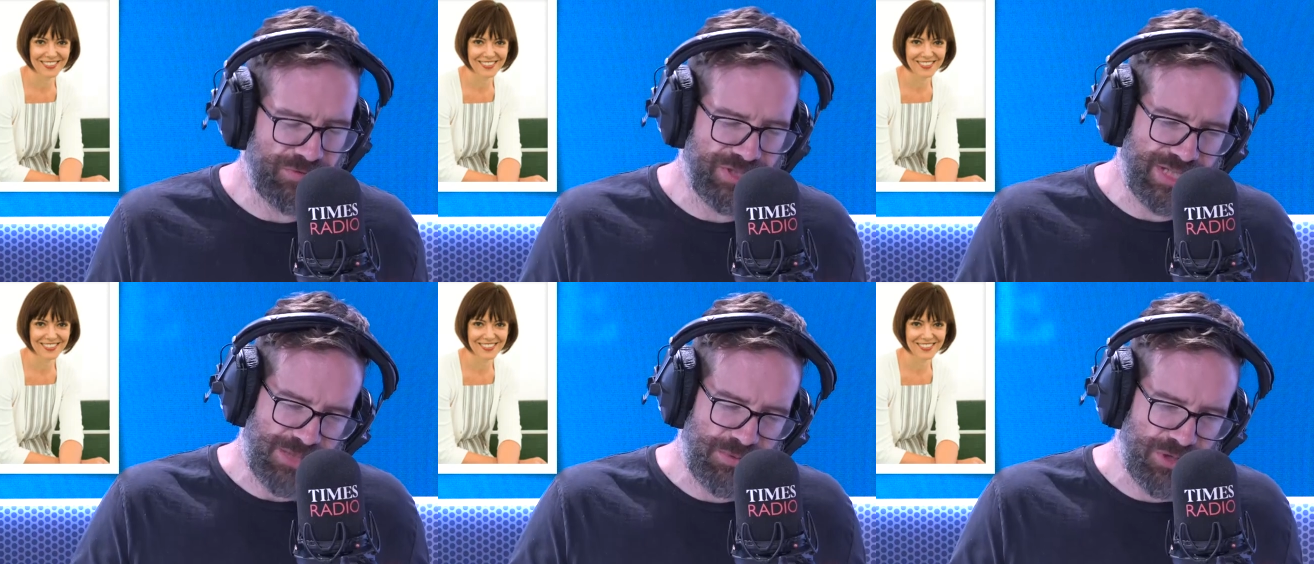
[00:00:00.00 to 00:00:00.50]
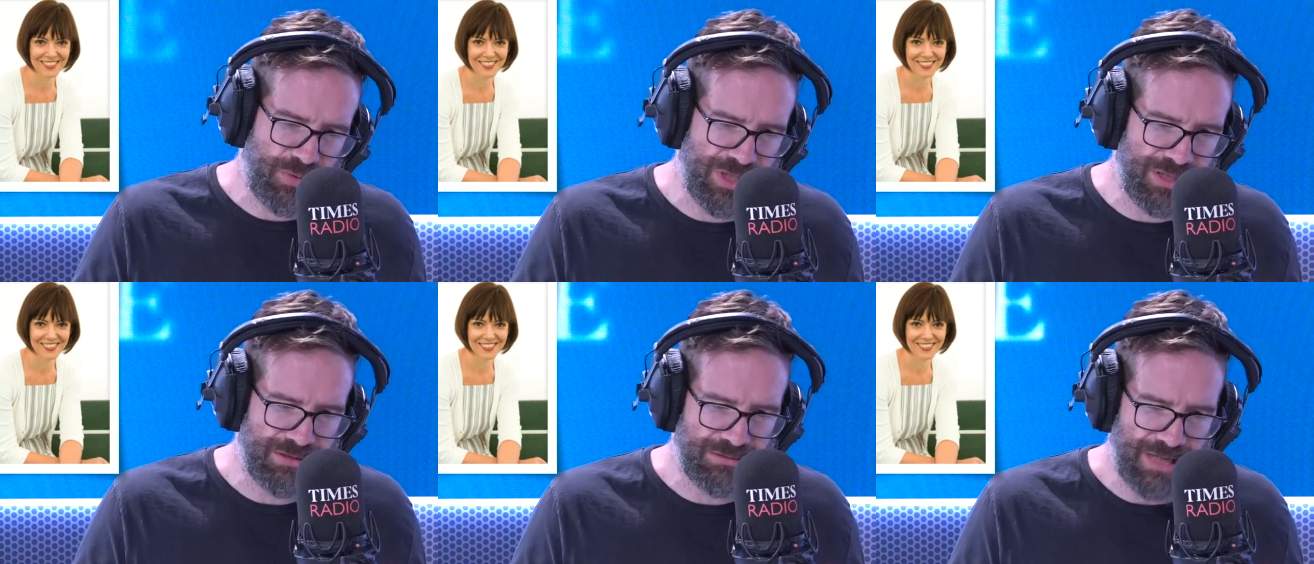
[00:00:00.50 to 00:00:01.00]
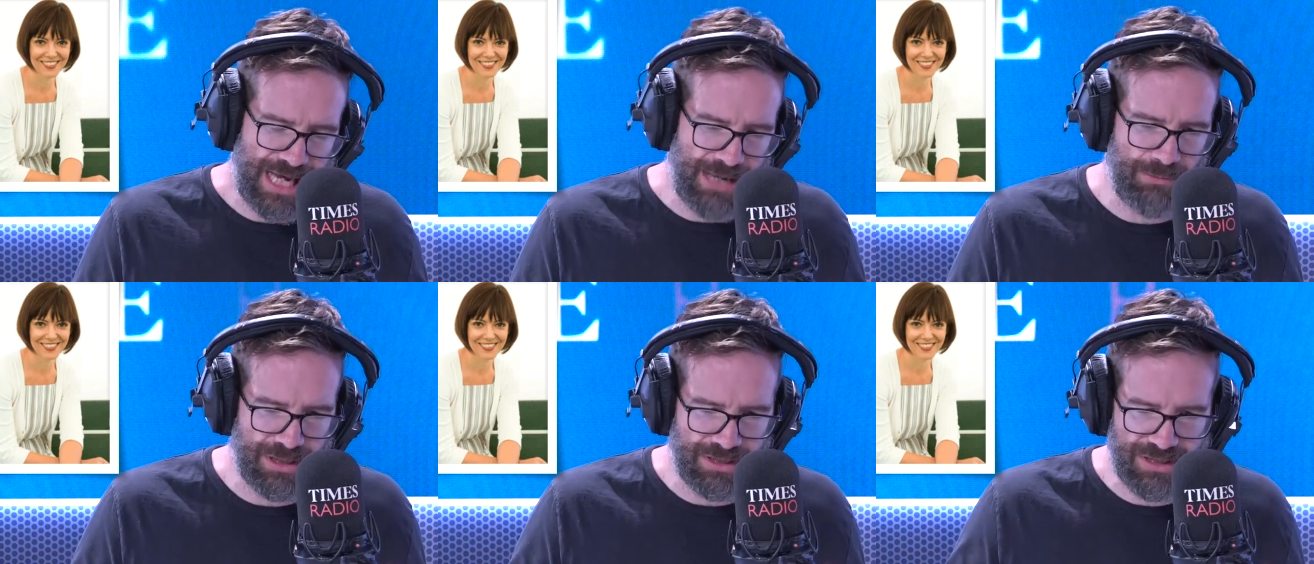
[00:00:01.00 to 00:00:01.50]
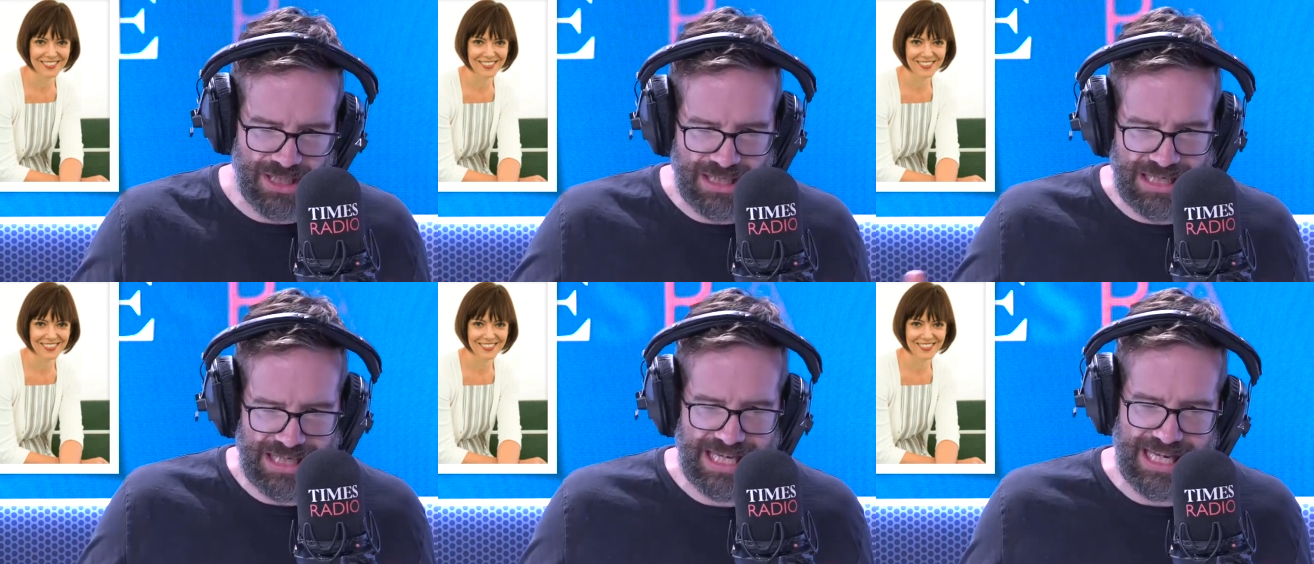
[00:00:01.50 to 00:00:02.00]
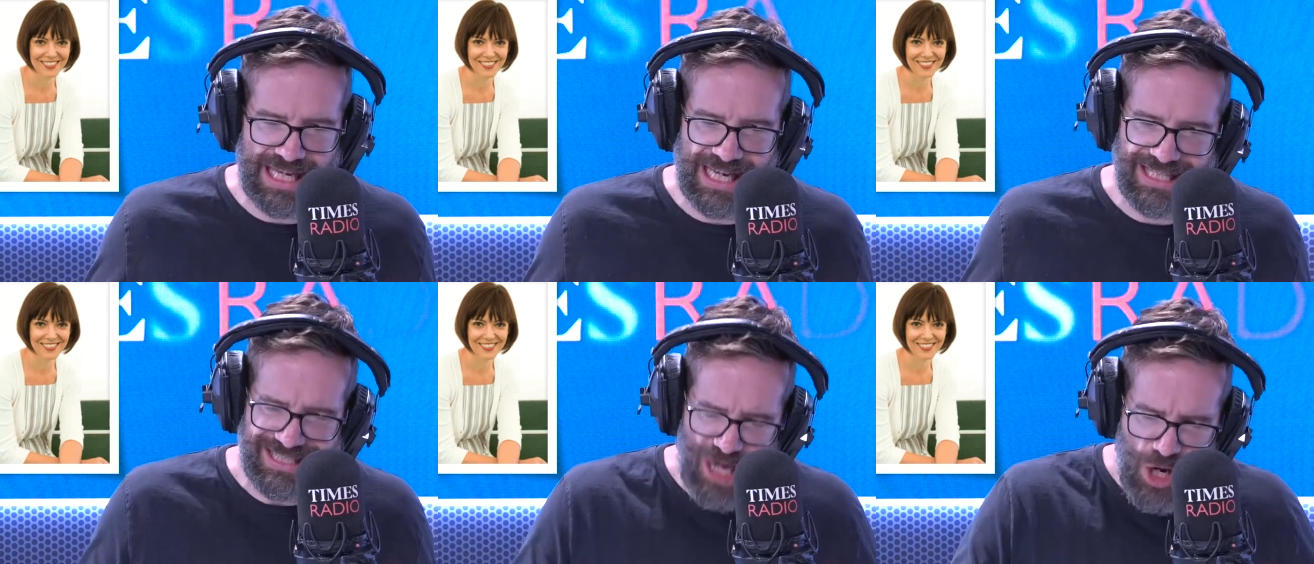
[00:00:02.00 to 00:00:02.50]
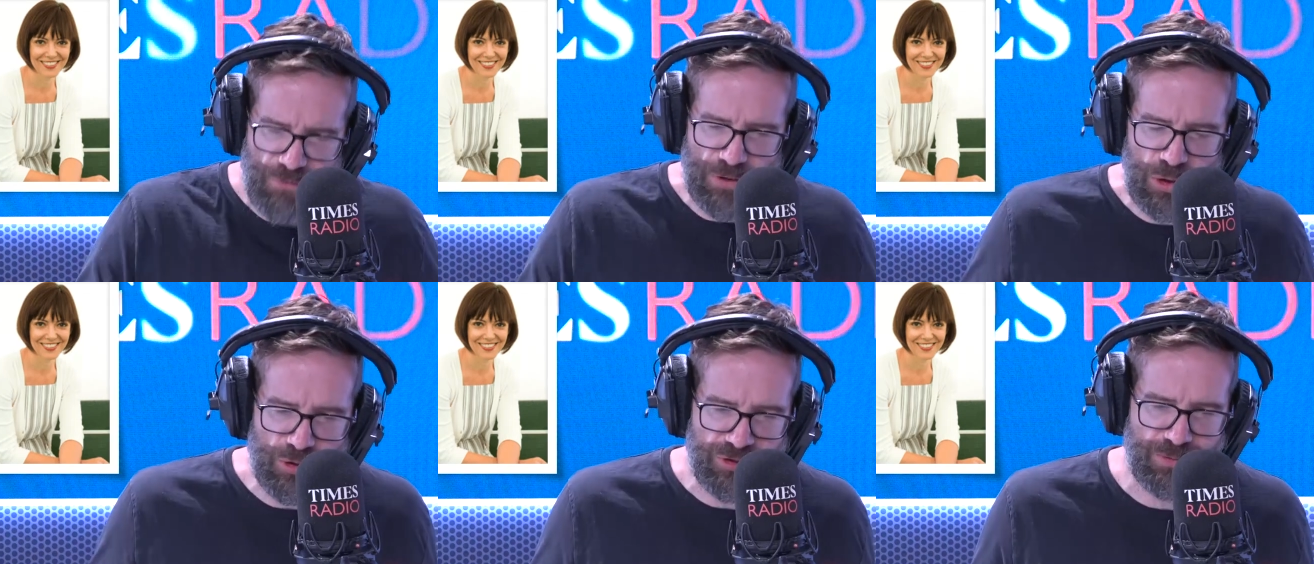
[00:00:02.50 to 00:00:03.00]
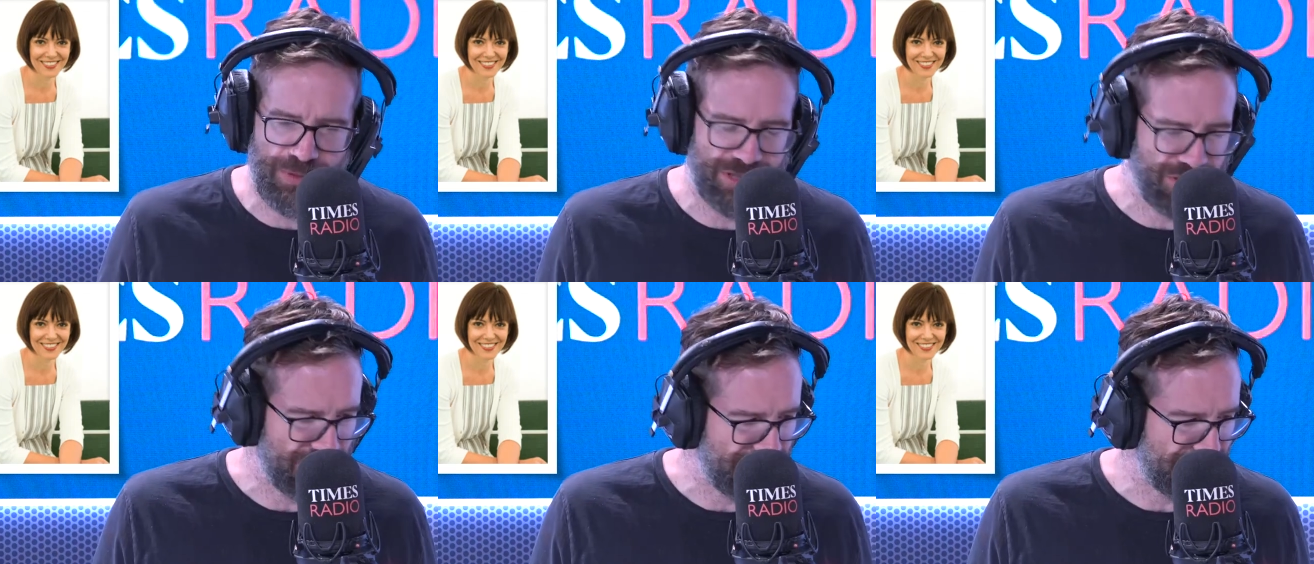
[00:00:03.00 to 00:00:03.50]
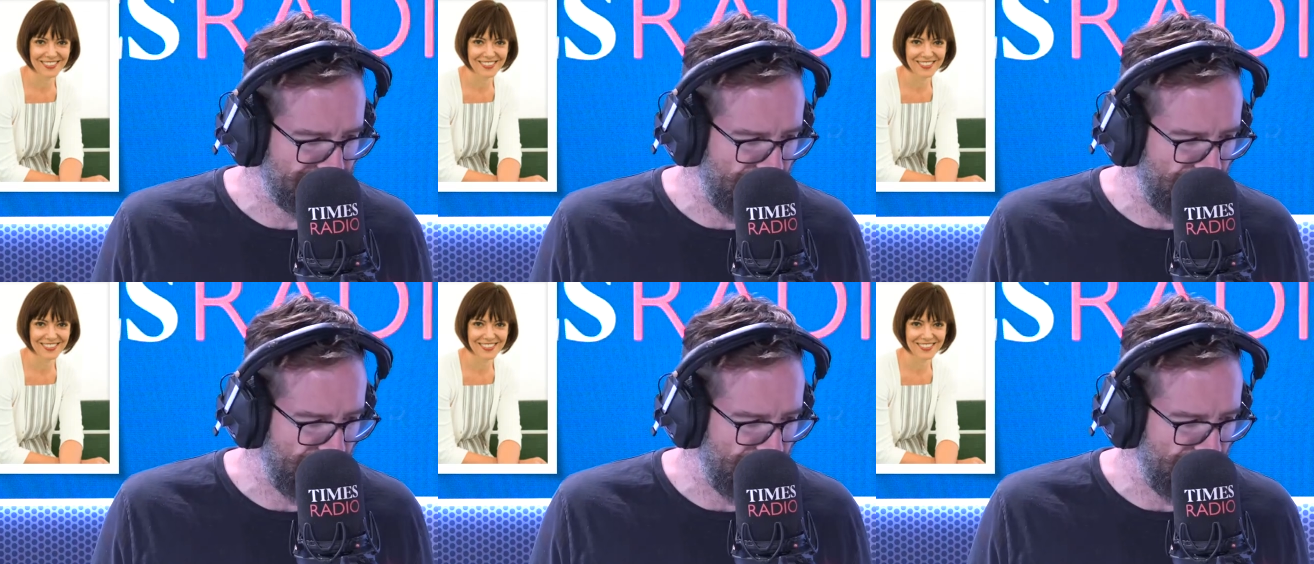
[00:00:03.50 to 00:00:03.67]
Speaker 1: of sits between Hamlet and Lear. Does it get overlooked a bit, do you think, as